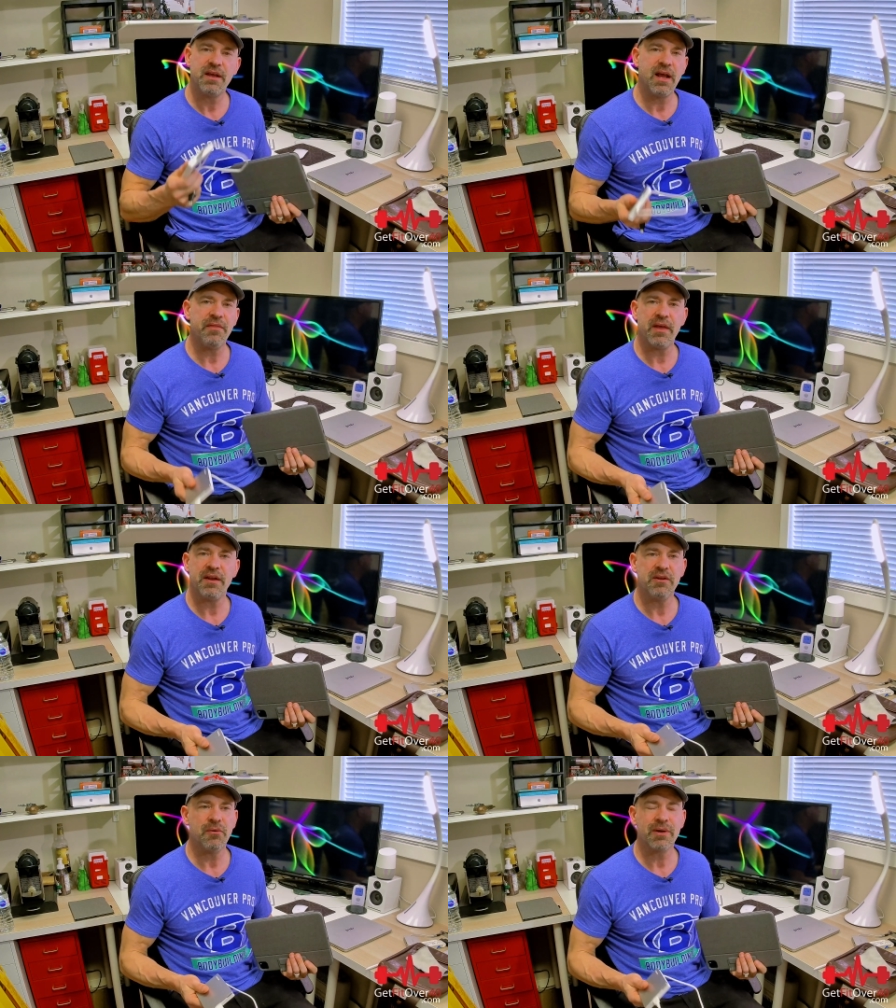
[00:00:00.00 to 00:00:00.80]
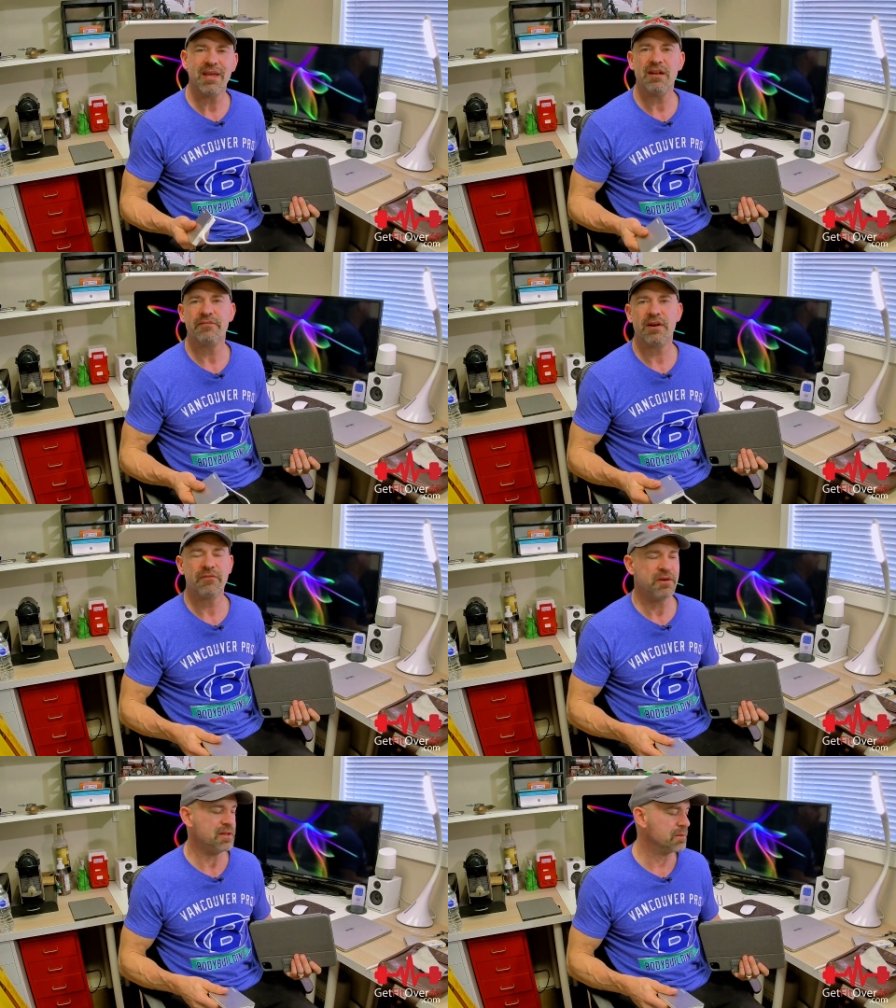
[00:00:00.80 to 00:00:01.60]
and then you know again if I
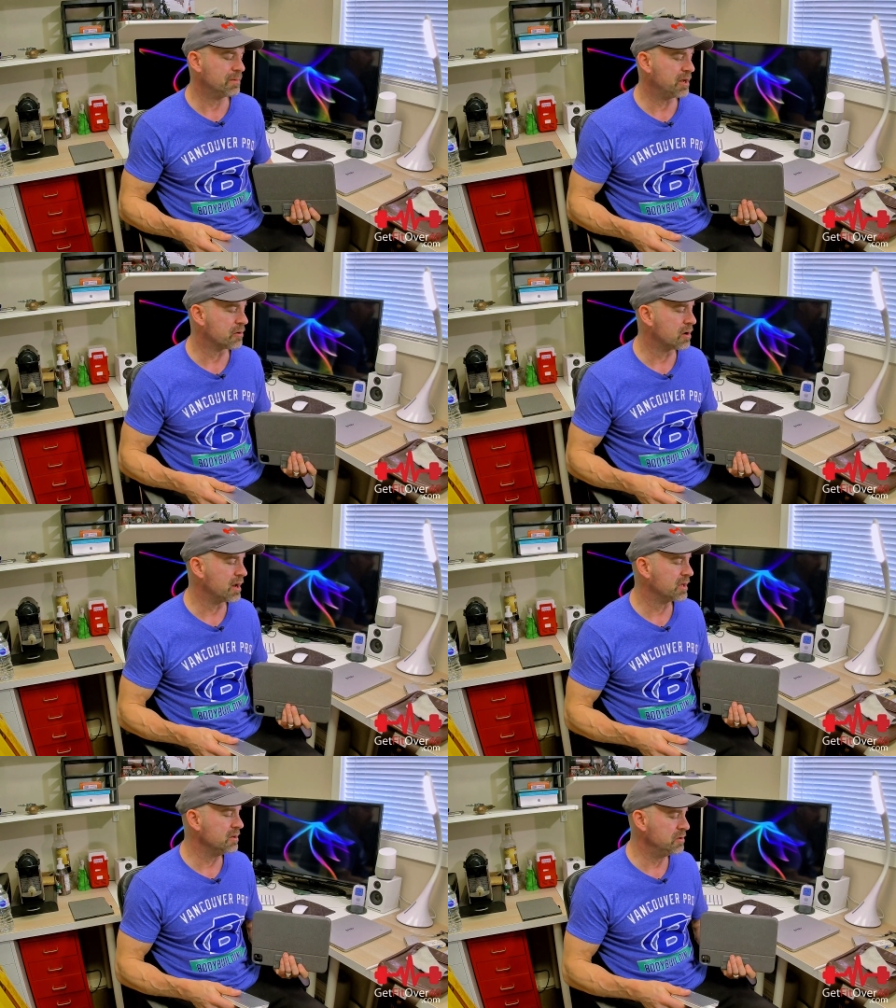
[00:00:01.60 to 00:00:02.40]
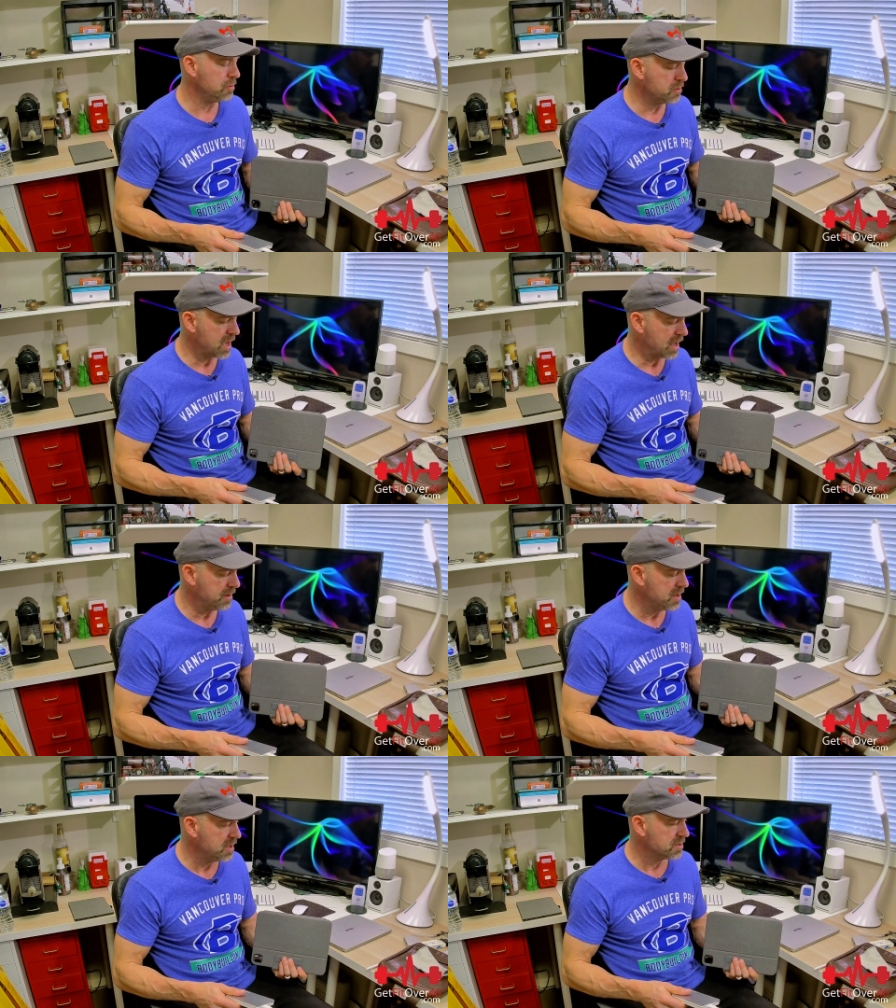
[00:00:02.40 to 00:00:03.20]
ever need them later on, I can do that.